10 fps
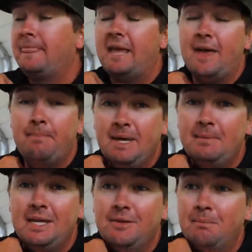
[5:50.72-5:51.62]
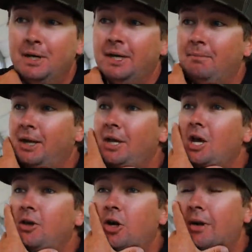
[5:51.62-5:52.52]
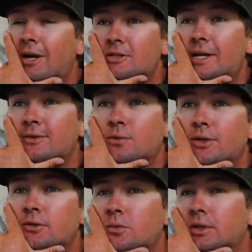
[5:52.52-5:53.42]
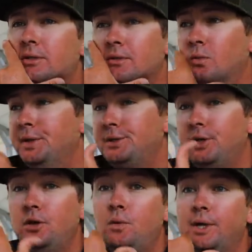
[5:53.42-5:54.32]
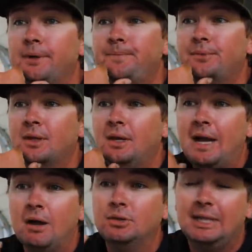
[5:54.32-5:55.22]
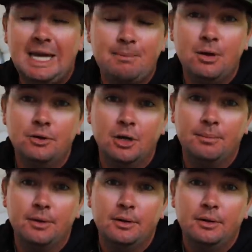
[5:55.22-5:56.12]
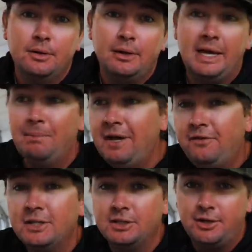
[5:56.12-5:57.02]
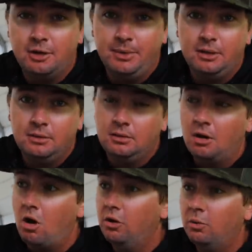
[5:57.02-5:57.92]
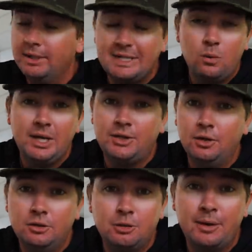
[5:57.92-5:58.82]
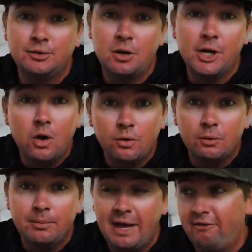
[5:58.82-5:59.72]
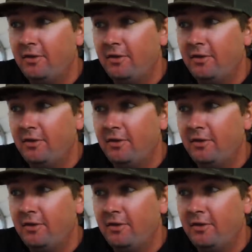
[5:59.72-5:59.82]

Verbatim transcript: and that bit me in the butt. But, you know, Harris Chain was one of those one, ones too where I was a late boat number in a bed fishing tournament. All the ones I went to, somebody was already on them at